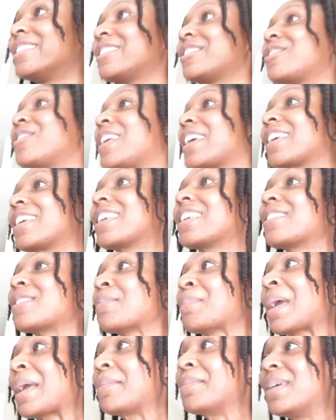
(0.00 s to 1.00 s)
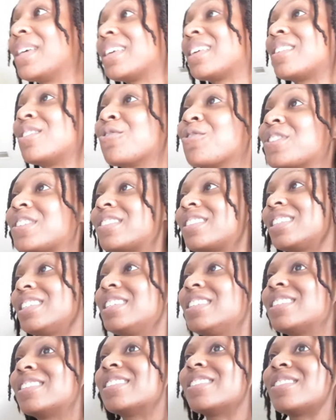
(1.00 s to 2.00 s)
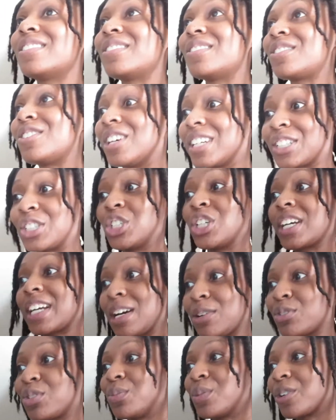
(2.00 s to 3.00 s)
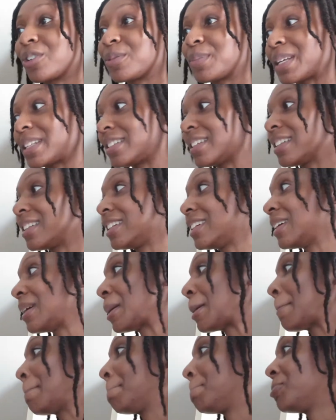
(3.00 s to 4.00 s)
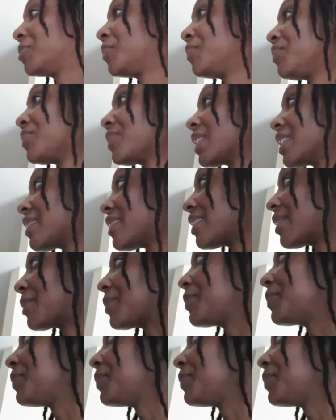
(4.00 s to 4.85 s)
so they could get the payment and get the receipt so I could check out tomorrow basically. So